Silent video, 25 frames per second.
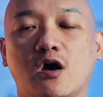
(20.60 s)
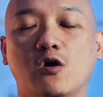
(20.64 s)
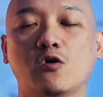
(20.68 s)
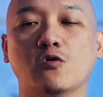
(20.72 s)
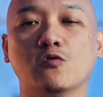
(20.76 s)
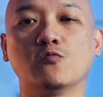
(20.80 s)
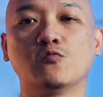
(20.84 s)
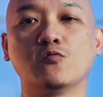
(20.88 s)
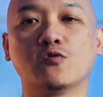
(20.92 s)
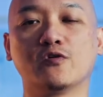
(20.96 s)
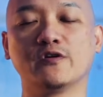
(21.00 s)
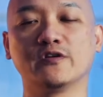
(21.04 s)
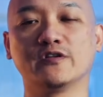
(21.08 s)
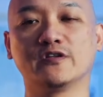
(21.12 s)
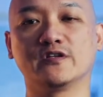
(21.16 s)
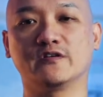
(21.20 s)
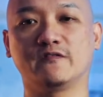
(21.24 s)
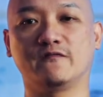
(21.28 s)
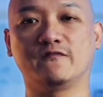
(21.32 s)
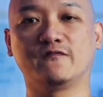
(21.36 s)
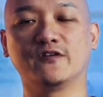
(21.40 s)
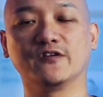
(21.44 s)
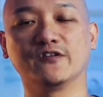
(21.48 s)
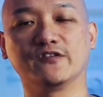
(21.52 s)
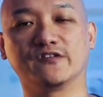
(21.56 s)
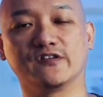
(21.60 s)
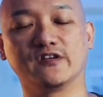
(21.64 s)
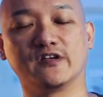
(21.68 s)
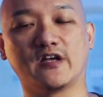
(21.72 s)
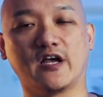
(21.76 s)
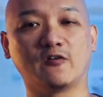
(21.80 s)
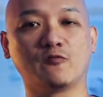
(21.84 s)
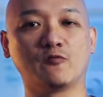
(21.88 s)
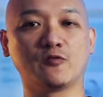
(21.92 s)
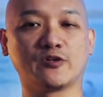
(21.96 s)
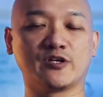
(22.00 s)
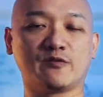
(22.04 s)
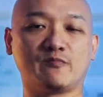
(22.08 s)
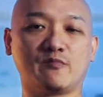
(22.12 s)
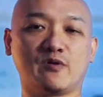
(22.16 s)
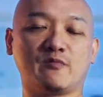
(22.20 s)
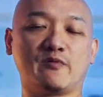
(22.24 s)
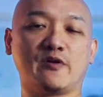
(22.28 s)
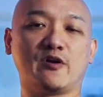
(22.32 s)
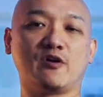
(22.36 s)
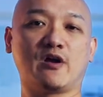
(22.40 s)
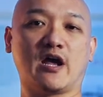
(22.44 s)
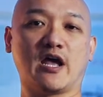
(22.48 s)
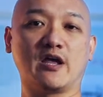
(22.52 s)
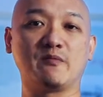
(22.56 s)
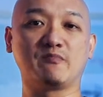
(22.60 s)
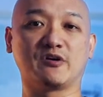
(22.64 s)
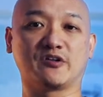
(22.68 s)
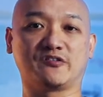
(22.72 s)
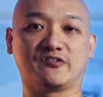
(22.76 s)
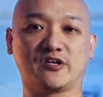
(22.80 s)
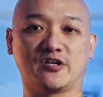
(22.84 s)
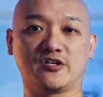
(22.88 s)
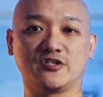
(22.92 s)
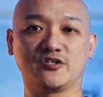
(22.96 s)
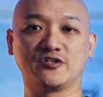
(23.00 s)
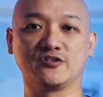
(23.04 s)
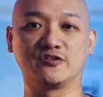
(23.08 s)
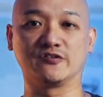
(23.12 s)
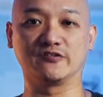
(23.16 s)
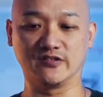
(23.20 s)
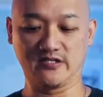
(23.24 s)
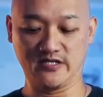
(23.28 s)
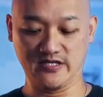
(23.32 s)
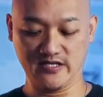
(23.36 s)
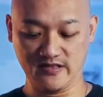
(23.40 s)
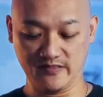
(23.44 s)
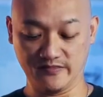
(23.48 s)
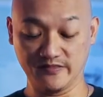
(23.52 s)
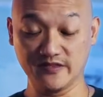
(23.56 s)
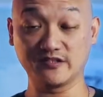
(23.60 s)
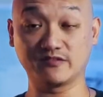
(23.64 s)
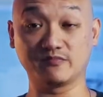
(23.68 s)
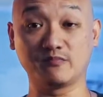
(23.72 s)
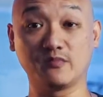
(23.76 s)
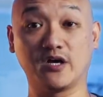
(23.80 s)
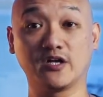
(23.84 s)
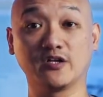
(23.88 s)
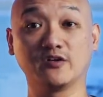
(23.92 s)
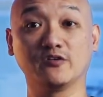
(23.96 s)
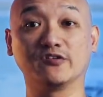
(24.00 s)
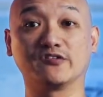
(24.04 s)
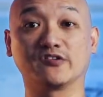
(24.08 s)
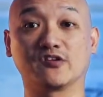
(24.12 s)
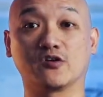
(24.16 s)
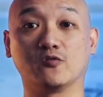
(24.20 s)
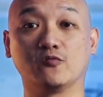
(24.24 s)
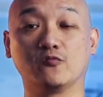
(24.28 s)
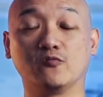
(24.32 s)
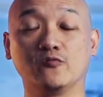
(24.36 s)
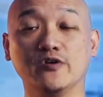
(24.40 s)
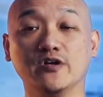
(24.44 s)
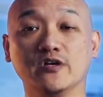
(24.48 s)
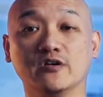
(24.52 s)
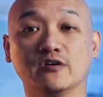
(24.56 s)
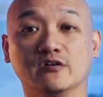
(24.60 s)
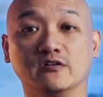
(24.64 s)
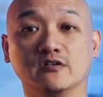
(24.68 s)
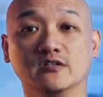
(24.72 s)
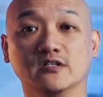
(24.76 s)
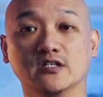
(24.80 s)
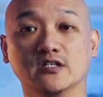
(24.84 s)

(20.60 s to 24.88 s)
our world first water-propelled eye massages. This model is called Real.